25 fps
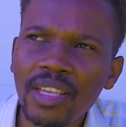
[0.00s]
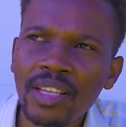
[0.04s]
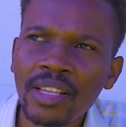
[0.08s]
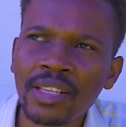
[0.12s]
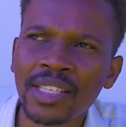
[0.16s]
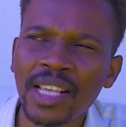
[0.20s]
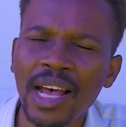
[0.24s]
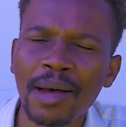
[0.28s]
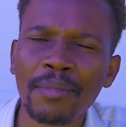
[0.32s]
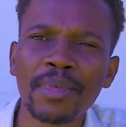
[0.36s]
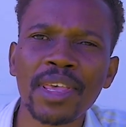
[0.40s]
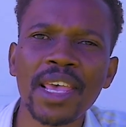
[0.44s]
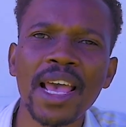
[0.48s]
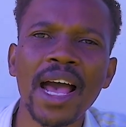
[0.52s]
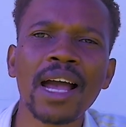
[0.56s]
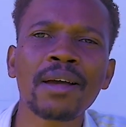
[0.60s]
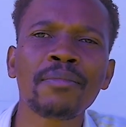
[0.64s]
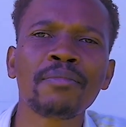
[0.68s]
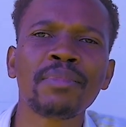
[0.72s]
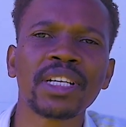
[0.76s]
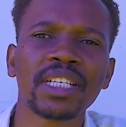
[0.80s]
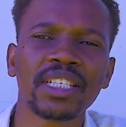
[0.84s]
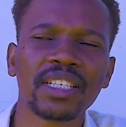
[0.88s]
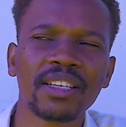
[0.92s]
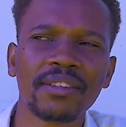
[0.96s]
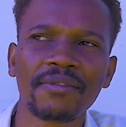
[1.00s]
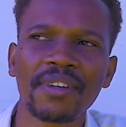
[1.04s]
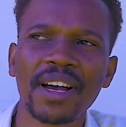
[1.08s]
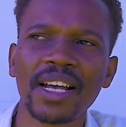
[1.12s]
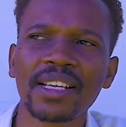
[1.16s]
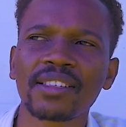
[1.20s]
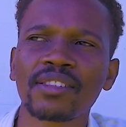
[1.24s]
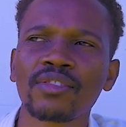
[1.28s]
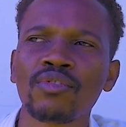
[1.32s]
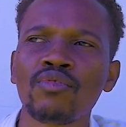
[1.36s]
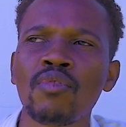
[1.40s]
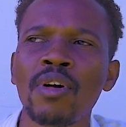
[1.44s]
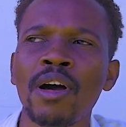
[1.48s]
some young
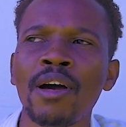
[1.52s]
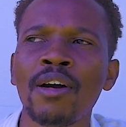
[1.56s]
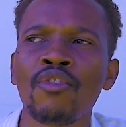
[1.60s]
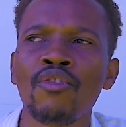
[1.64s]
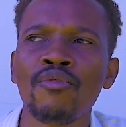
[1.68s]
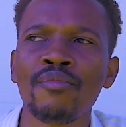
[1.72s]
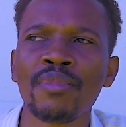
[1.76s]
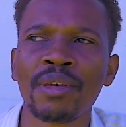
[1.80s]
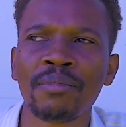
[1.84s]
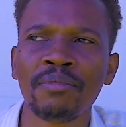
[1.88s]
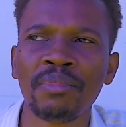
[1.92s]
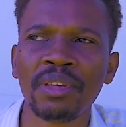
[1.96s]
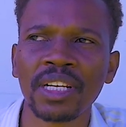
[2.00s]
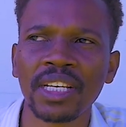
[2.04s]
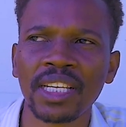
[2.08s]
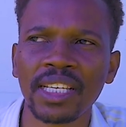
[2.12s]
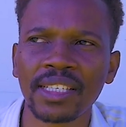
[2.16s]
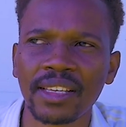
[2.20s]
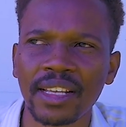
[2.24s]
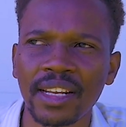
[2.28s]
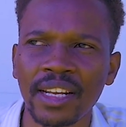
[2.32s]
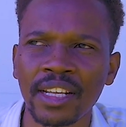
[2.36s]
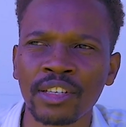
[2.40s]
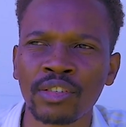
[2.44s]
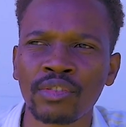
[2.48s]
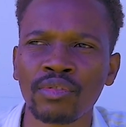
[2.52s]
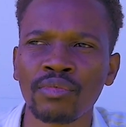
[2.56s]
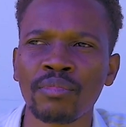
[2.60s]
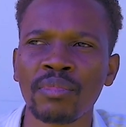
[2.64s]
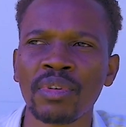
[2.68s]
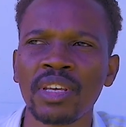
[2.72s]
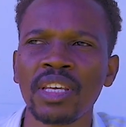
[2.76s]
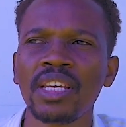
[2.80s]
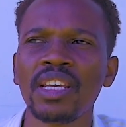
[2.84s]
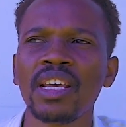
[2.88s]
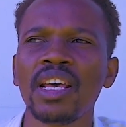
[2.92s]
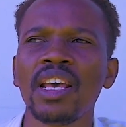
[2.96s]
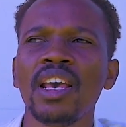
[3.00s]
believers who may be listening to
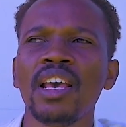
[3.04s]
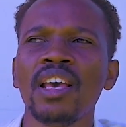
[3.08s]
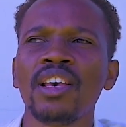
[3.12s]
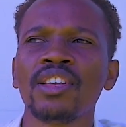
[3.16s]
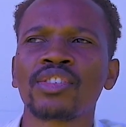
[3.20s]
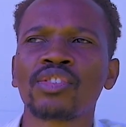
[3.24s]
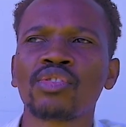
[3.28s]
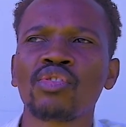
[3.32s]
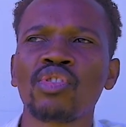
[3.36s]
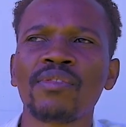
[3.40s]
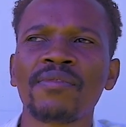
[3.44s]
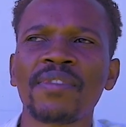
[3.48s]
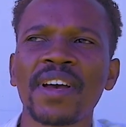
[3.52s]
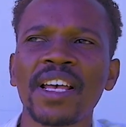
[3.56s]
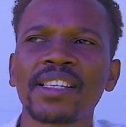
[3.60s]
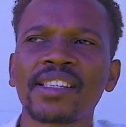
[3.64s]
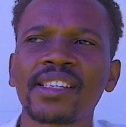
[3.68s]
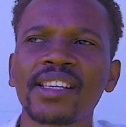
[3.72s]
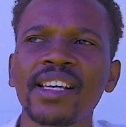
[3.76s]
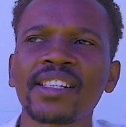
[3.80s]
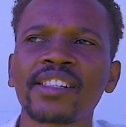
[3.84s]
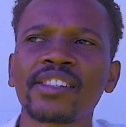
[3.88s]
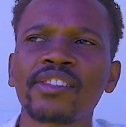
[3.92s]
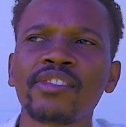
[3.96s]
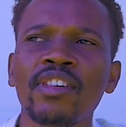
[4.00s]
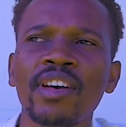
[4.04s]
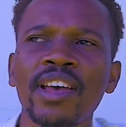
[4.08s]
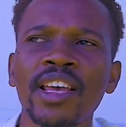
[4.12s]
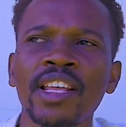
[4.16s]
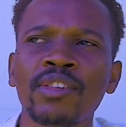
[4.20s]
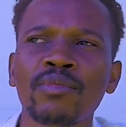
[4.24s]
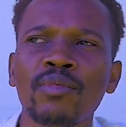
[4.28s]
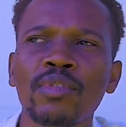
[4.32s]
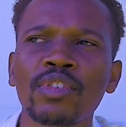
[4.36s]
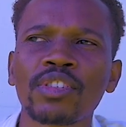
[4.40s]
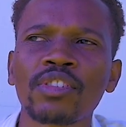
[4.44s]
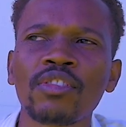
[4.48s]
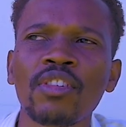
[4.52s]
me. So if I say it
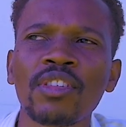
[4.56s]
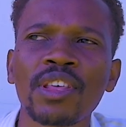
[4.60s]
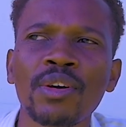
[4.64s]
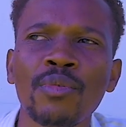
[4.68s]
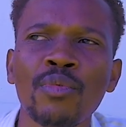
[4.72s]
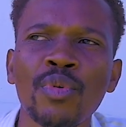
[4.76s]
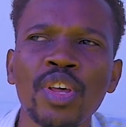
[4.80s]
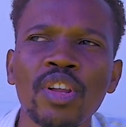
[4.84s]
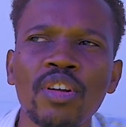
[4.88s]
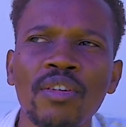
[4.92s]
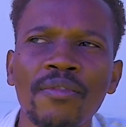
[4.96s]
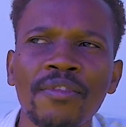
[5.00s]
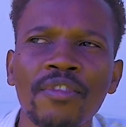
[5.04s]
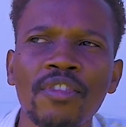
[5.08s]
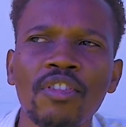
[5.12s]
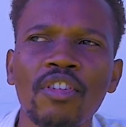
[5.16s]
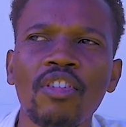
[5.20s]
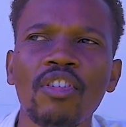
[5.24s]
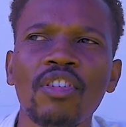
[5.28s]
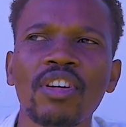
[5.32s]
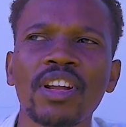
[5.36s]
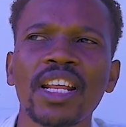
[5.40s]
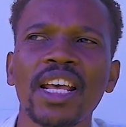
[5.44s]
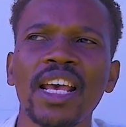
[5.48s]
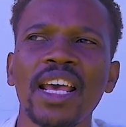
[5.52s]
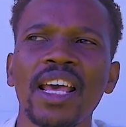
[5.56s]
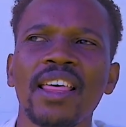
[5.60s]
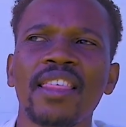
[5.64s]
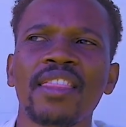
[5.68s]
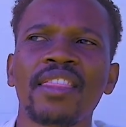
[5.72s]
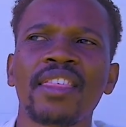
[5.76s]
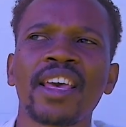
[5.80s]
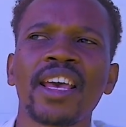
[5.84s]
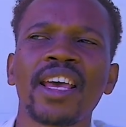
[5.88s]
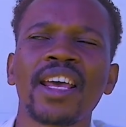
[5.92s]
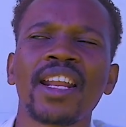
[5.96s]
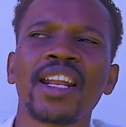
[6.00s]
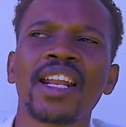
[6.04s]
was not the will of God,
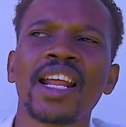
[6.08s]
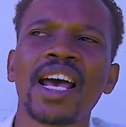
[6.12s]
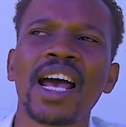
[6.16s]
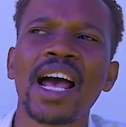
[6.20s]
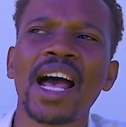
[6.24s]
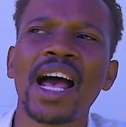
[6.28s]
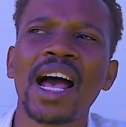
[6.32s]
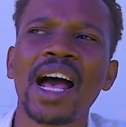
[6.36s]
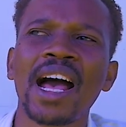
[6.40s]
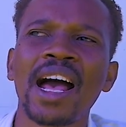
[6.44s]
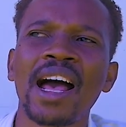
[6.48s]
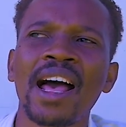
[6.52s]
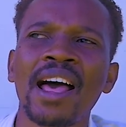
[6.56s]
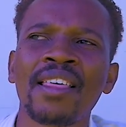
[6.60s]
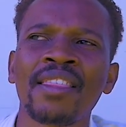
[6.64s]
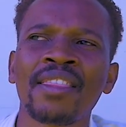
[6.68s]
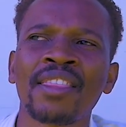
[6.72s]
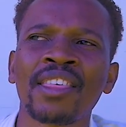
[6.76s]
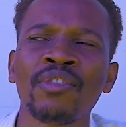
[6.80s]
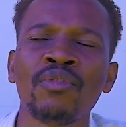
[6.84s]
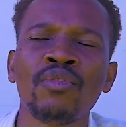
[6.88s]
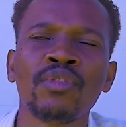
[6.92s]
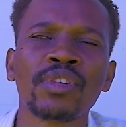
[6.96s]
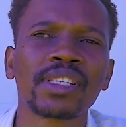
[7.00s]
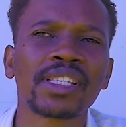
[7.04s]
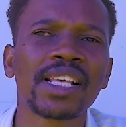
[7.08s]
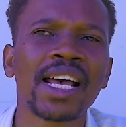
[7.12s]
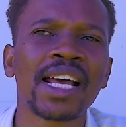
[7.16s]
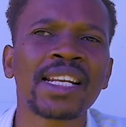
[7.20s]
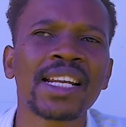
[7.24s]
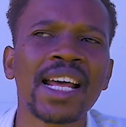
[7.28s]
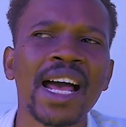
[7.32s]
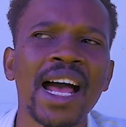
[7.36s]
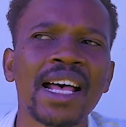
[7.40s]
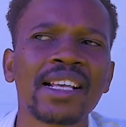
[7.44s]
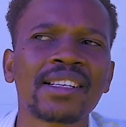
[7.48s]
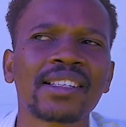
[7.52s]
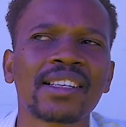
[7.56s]
then they will start
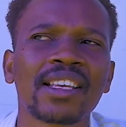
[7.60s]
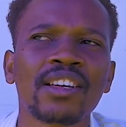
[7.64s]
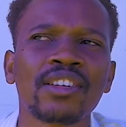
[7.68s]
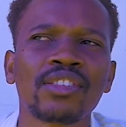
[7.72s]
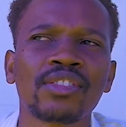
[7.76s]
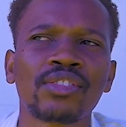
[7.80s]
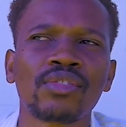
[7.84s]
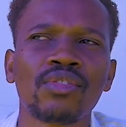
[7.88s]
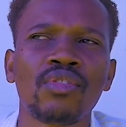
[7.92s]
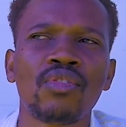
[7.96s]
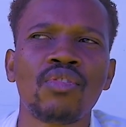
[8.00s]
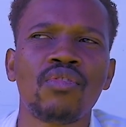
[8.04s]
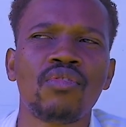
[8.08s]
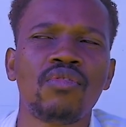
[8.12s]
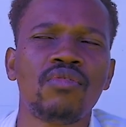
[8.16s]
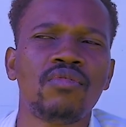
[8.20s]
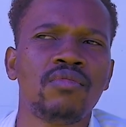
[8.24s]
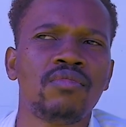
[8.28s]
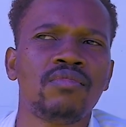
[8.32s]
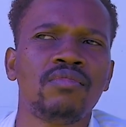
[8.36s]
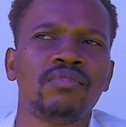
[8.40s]
asking, so